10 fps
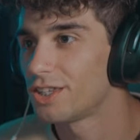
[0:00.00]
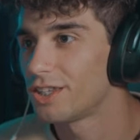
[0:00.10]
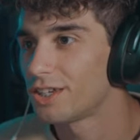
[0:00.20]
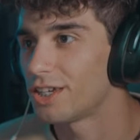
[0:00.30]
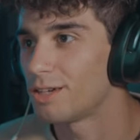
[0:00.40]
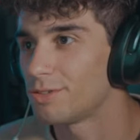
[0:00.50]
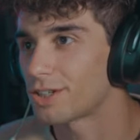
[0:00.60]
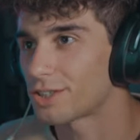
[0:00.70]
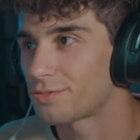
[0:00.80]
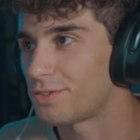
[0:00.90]
and be like, "Get the
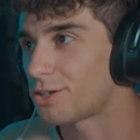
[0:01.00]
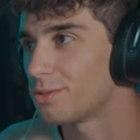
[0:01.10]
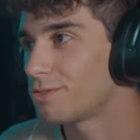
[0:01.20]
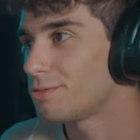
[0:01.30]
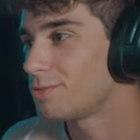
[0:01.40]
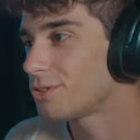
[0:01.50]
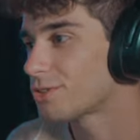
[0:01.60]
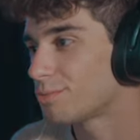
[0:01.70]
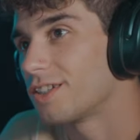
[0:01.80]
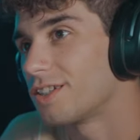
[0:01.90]
fuck away from me" or
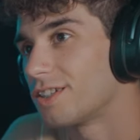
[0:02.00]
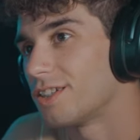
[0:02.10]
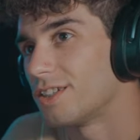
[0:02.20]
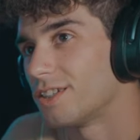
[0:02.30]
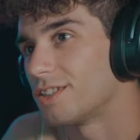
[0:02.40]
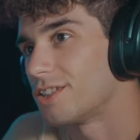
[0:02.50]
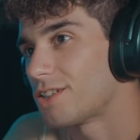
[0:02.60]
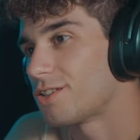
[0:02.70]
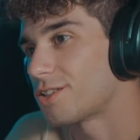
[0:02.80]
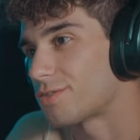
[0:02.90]
something? Uh,
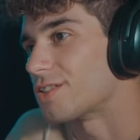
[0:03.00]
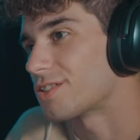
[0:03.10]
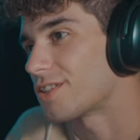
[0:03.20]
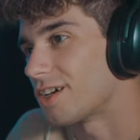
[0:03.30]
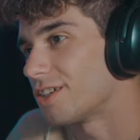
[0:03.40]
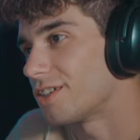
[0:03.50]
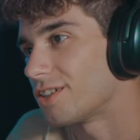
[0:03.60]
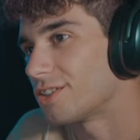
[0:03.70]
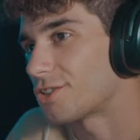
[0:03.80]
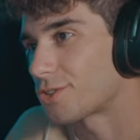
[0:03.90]
Daenerys fits that uh,
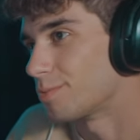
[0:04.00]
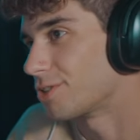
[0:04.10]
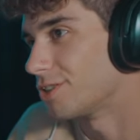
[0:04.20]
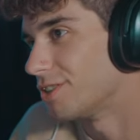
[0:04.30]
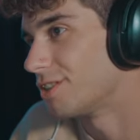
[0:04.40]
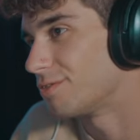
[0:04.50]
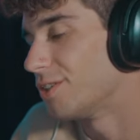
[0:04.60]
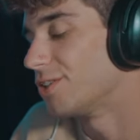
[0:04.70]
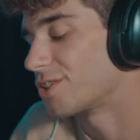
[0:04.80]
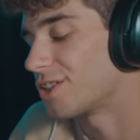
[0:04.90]
description Varys
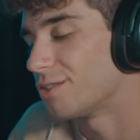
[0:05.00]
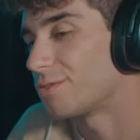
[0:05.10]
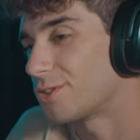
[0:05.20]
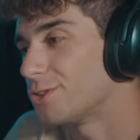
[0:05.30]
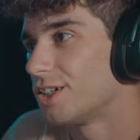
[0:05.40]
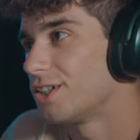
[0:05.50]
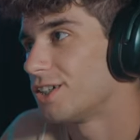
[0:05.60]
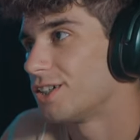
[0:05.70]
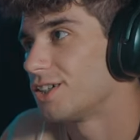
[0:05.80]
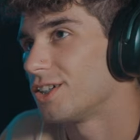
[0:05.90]
gave too.
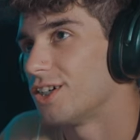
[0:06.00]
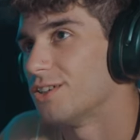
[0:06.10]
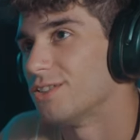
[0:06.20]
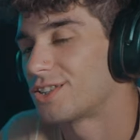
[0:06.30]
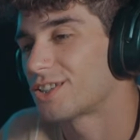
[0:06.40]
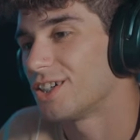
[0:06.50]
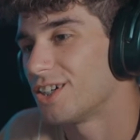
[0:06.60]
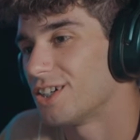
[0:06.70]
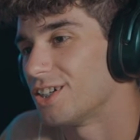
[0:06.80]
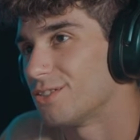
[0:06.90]
Oh, what's
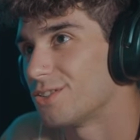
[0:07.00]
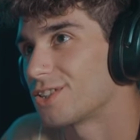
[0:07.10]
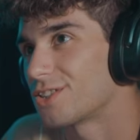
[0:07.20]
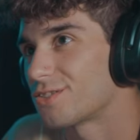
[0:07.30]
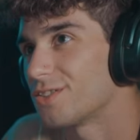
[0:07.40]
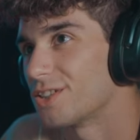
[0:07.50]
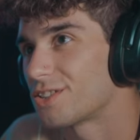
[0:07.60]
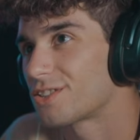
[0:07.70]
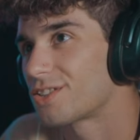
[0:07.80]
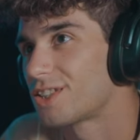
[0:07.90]
uh, what's his face?
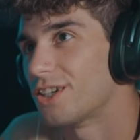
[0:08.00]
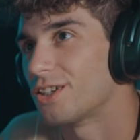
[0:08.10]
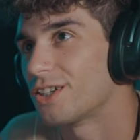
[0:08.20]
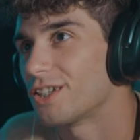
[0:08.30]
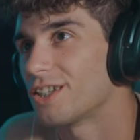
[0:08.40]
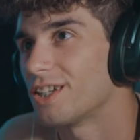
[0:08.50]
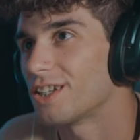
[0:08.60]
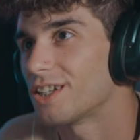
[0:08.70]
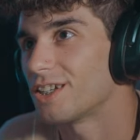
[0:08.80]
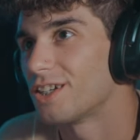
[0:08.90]
Tyrion and
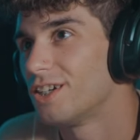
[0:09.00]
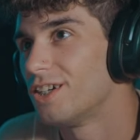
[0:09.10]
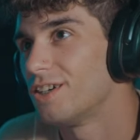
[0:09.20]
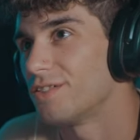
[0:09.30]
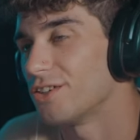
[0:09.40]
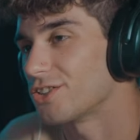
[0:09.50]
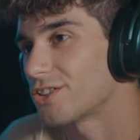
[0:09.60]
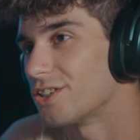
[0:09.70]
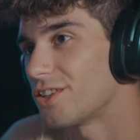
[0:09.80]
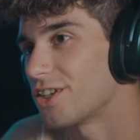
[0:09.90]
Varys gonna
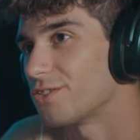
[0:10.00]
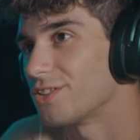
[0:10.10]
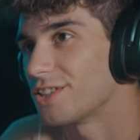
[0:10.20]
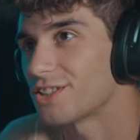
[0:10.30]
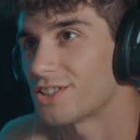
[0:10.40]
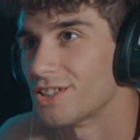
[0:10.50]
think when they see